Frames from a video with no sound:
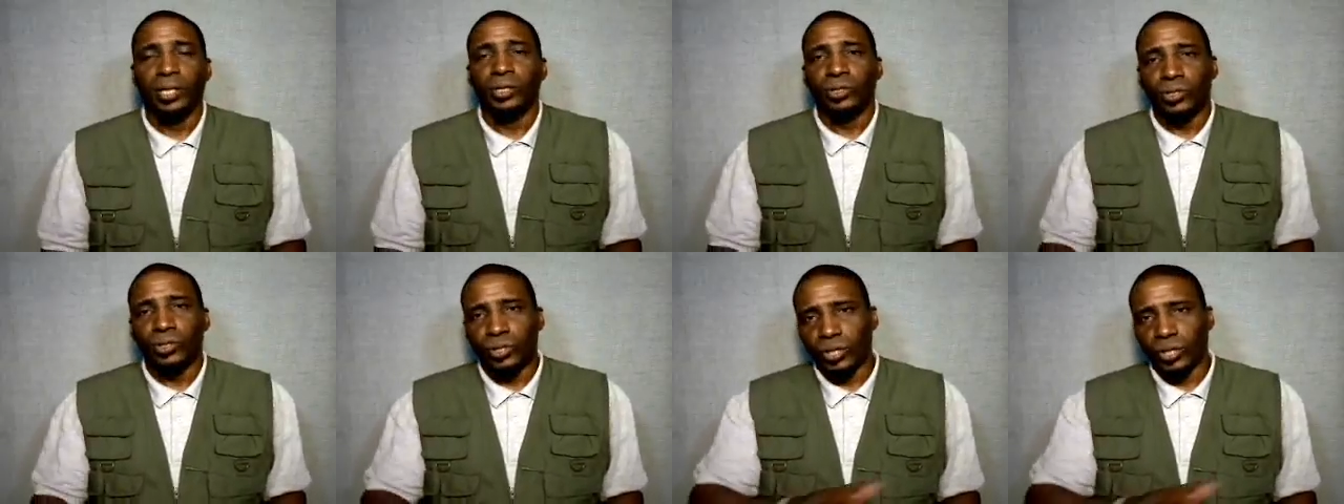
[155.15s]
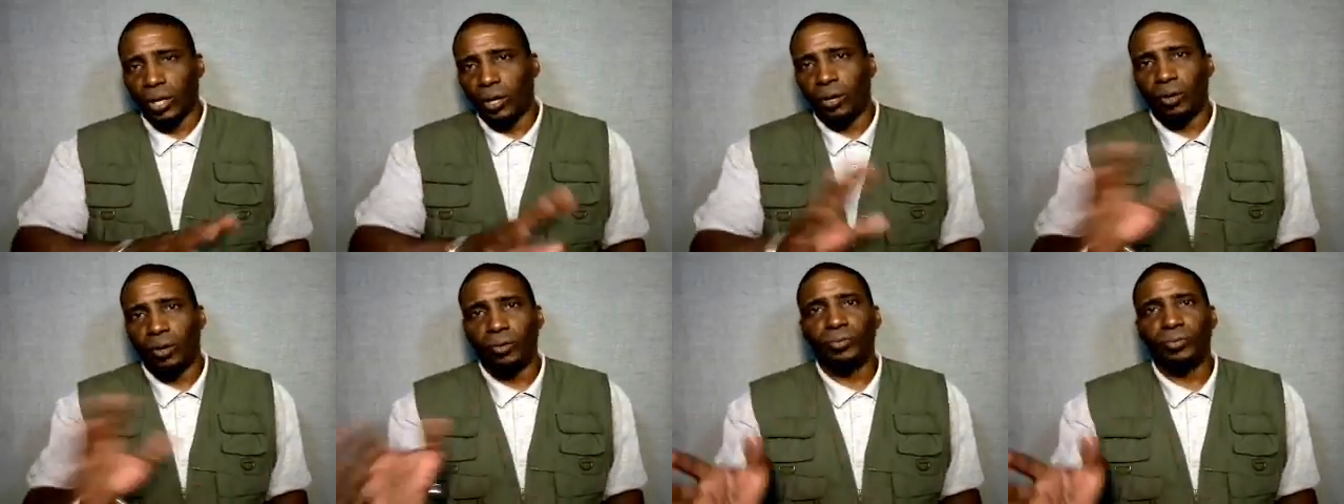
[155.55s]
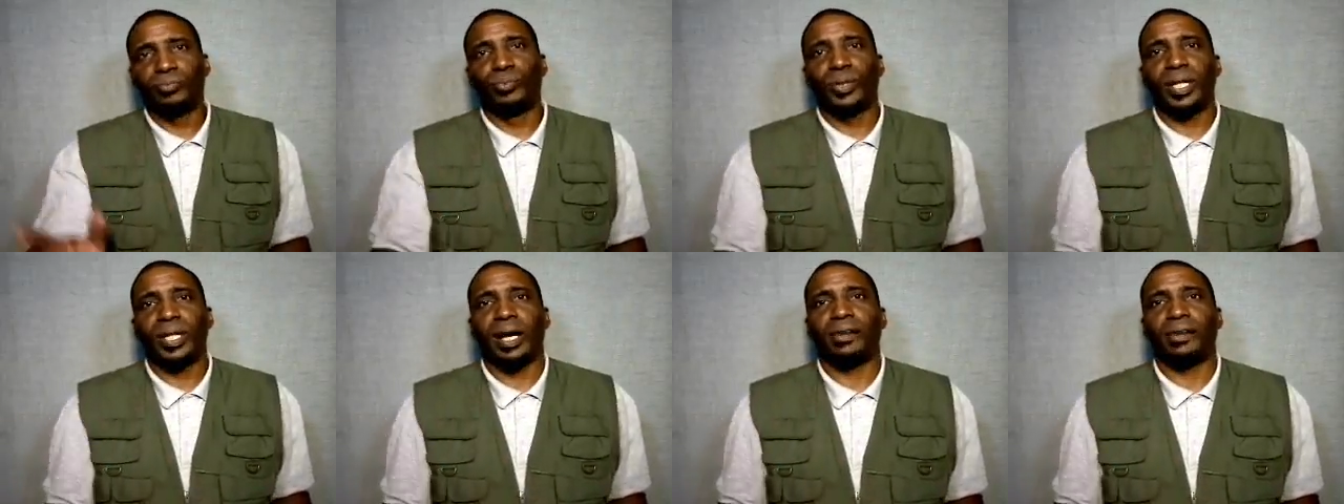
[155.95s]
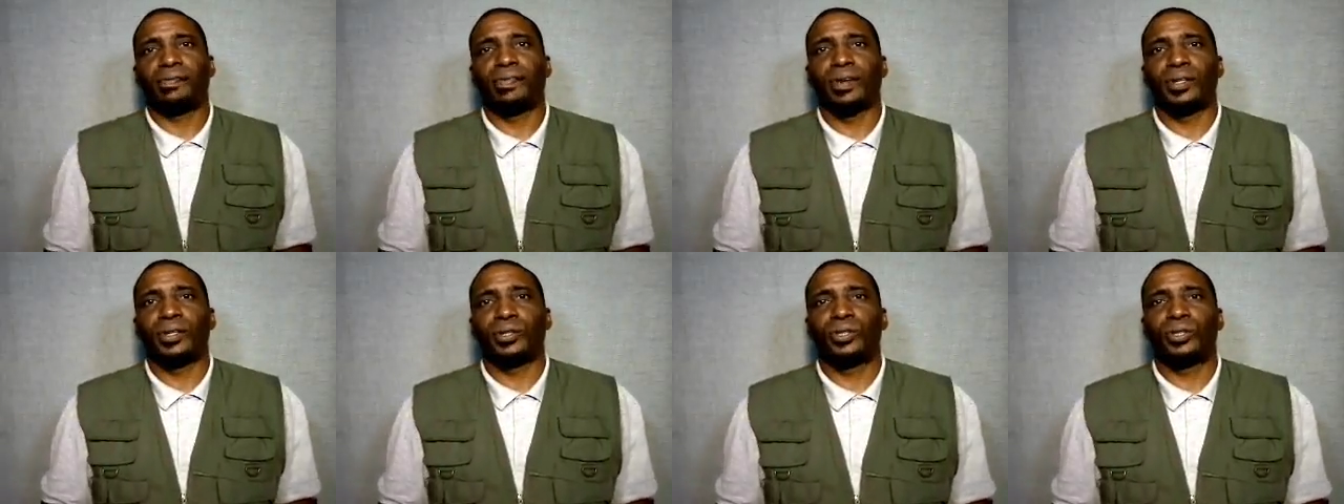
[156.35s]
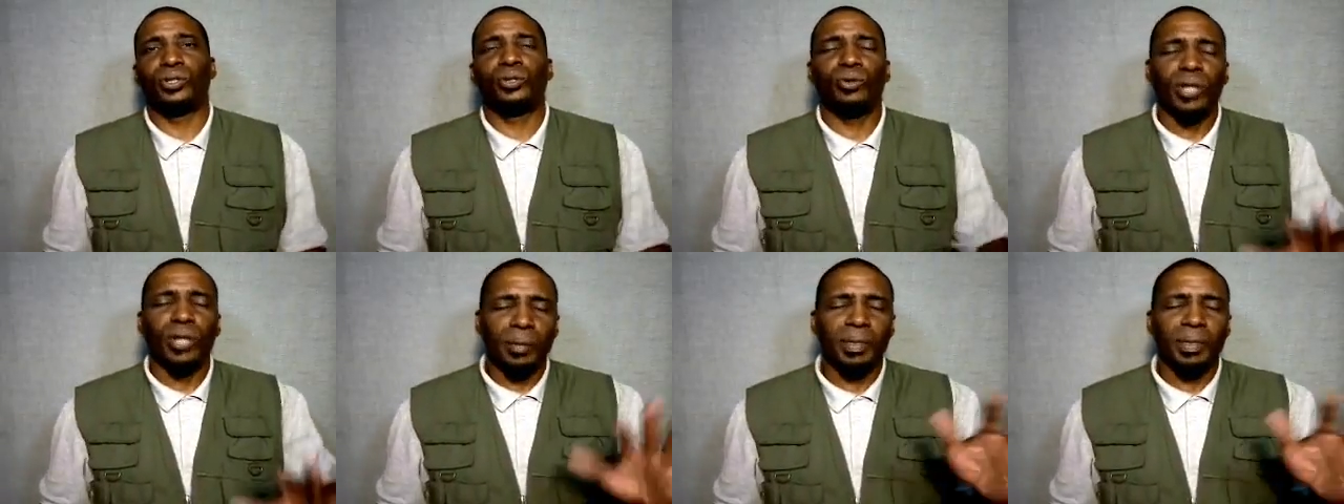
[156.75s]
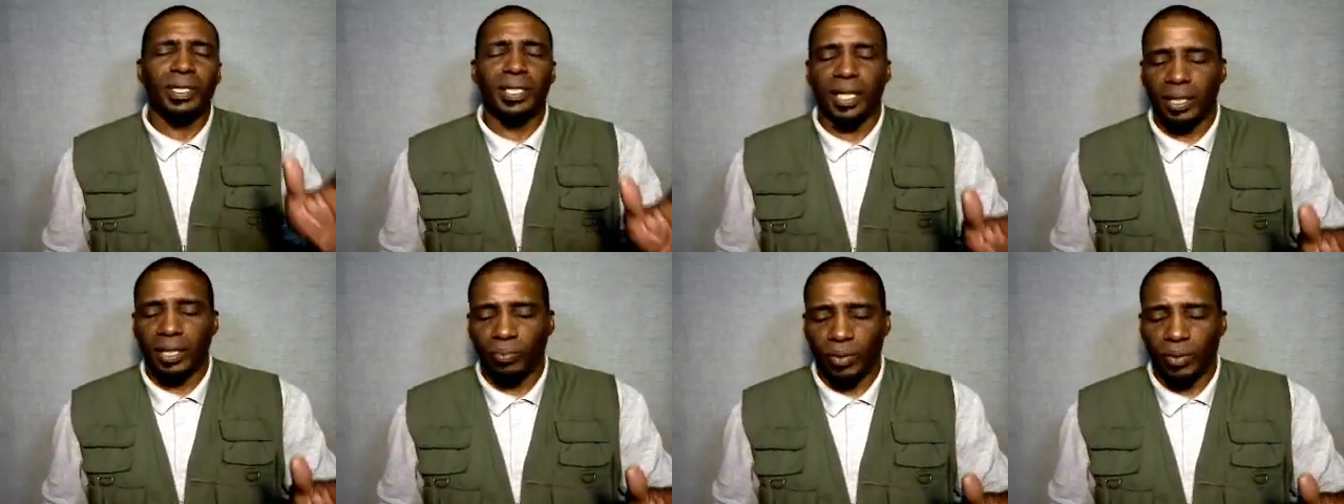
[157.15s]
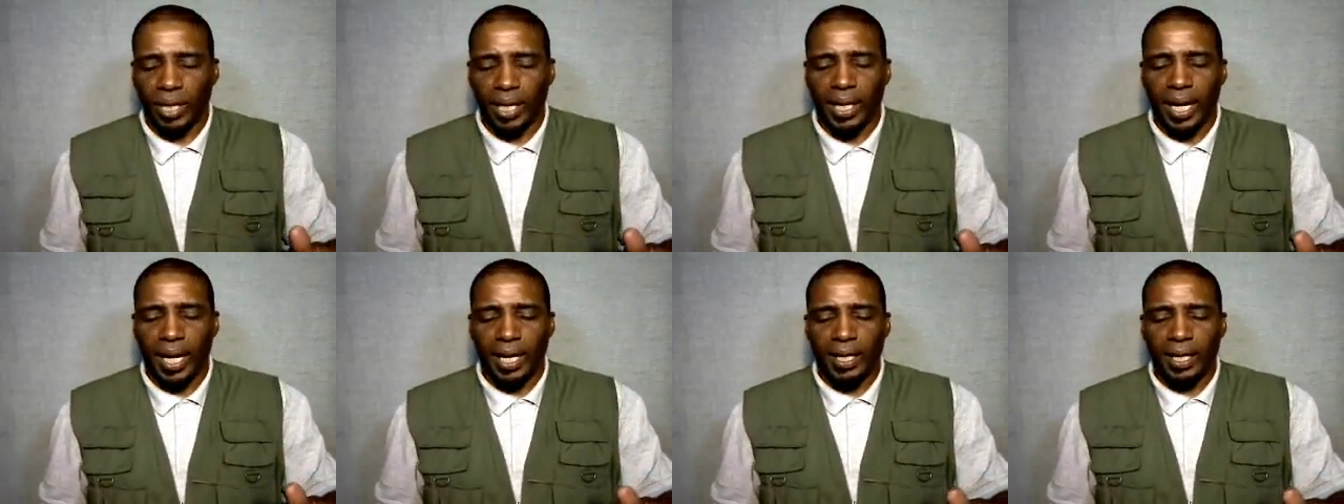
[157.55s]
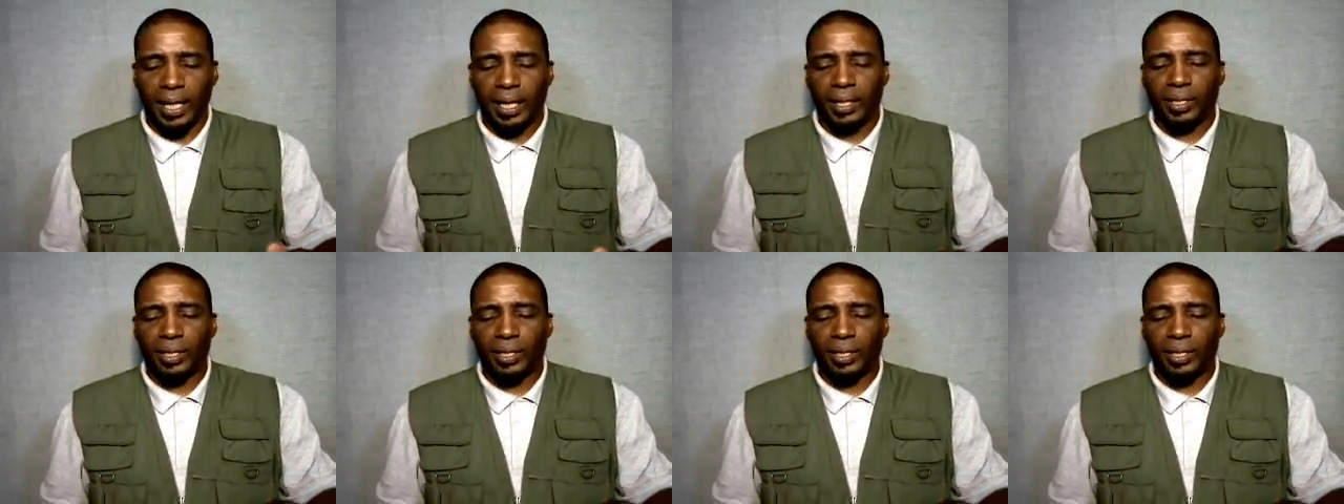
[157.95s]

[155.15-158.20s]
So, without further ado, let me tell you what I got here.